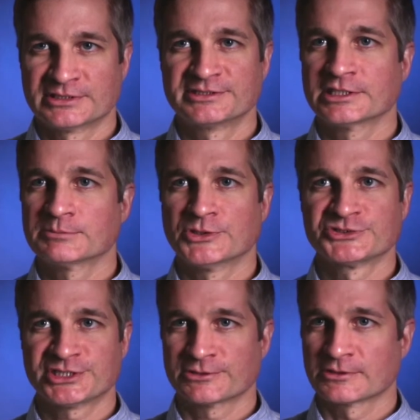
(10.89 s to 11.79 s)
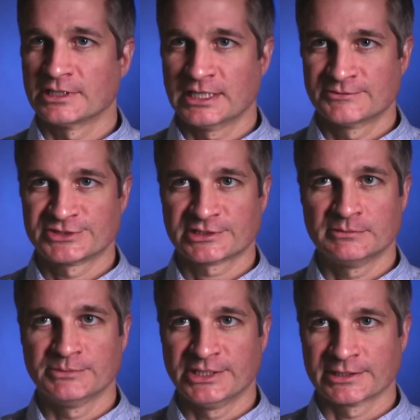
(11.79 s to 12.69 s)
can take months out of their lives to
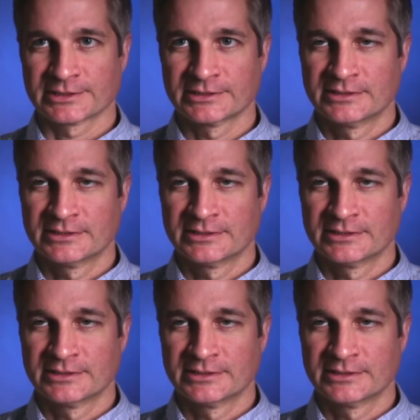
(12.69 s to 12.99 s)
come back.